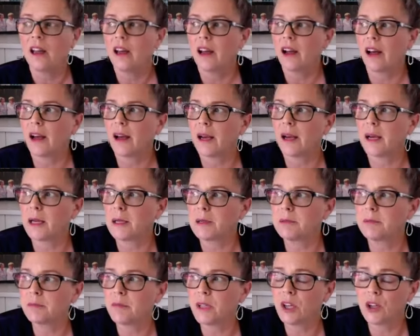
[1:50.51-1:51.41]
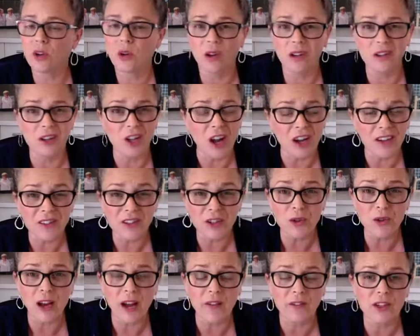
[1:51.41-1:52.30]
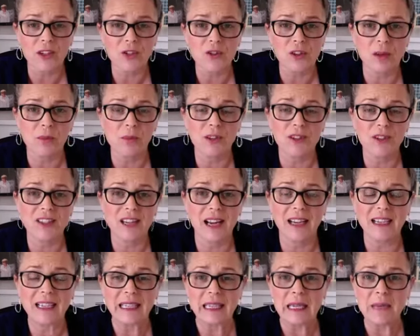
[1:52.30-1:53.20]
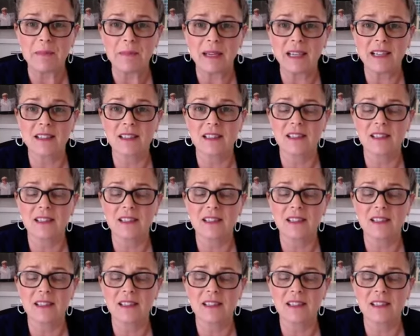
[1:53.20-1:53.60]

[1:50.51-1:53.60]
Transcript: um, you know, a lot of you are having troubles kind of keeping